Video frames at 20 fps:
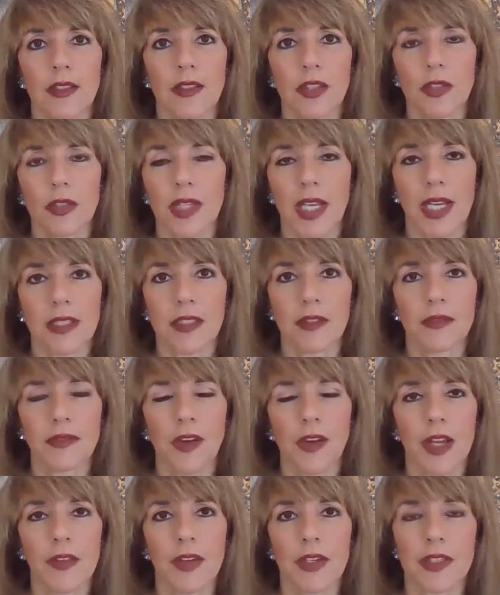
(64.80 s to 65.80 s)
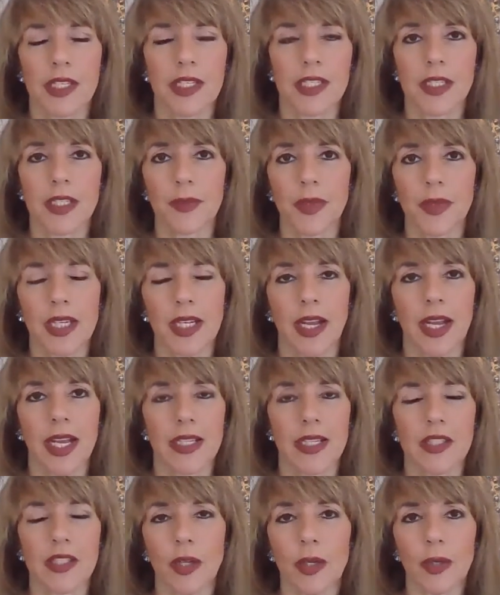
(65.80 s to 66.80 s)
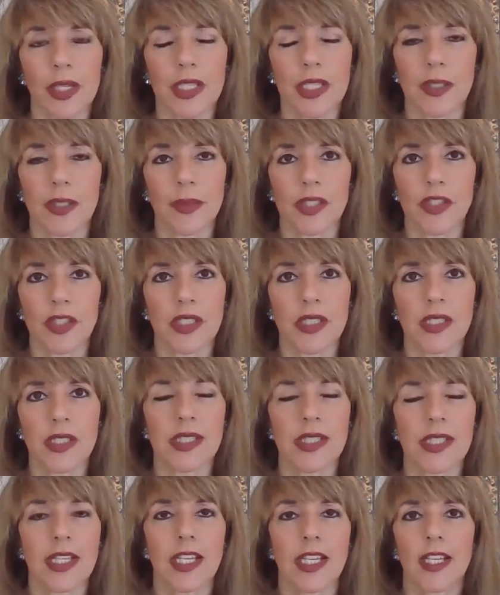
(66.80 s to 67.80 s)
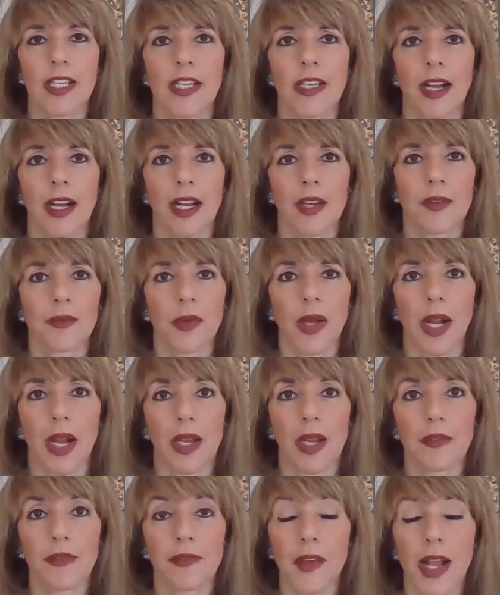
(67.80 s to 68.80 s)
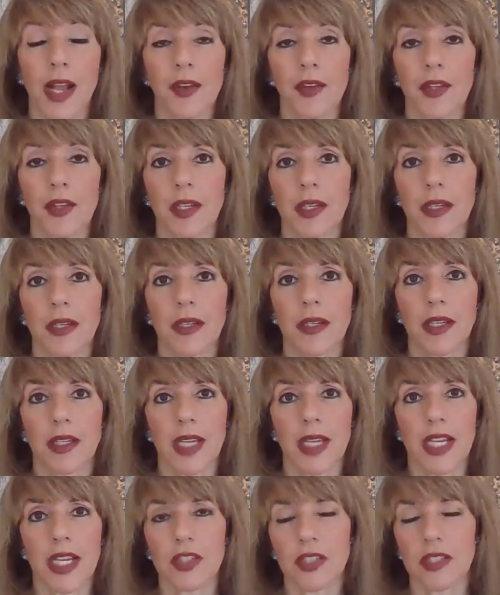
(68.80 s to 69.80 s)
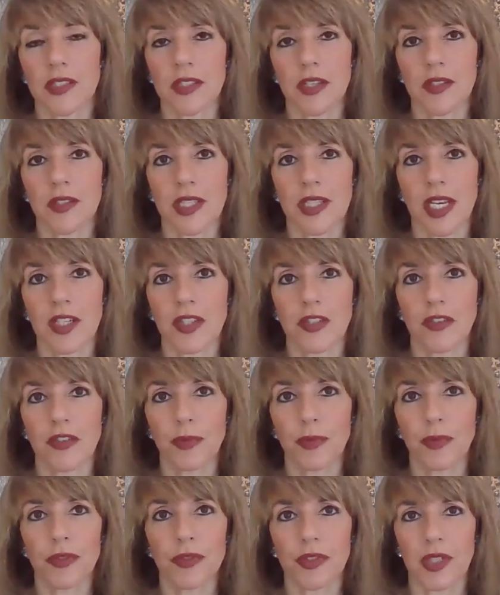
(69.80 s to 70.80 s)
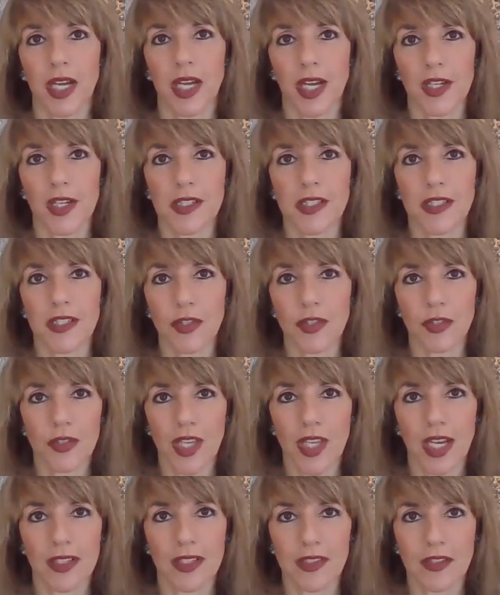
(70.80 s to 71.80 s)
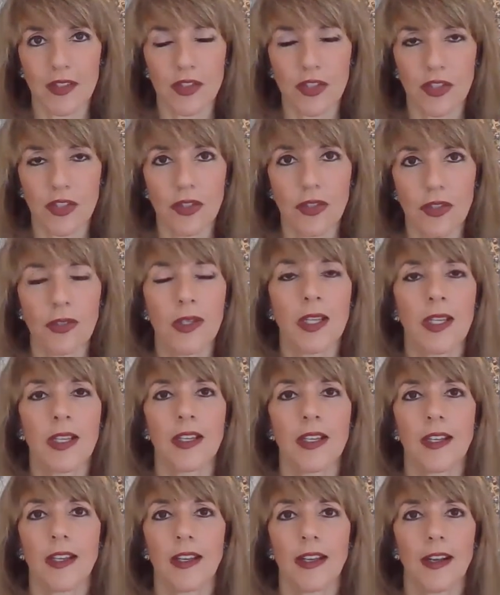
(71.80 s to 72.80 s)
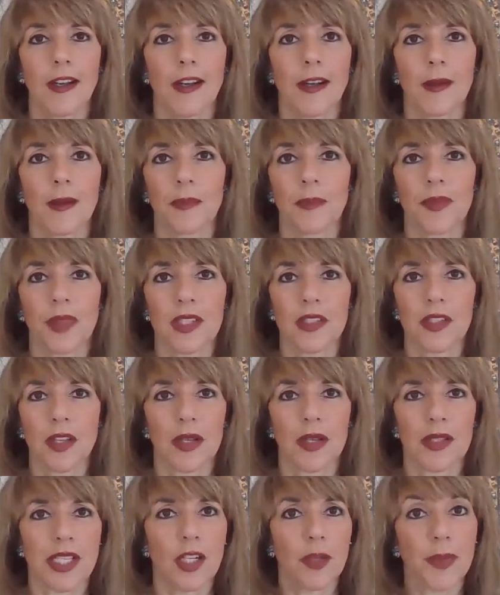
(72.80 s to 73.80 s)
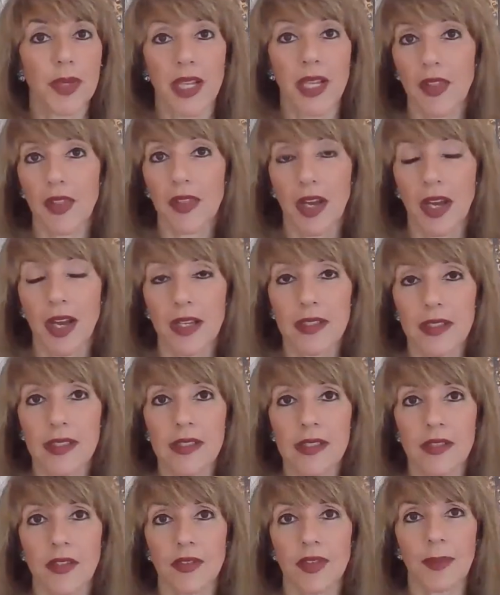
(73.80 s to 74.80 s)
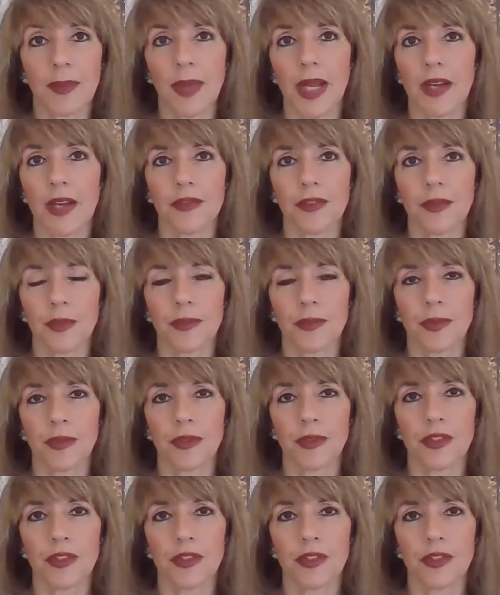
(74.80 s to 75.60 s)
2005, I was exhibiting. I had solo exhibitions. I'd founded a National Association of Portrait Artists in 2002. So I was helping other artists on that platform of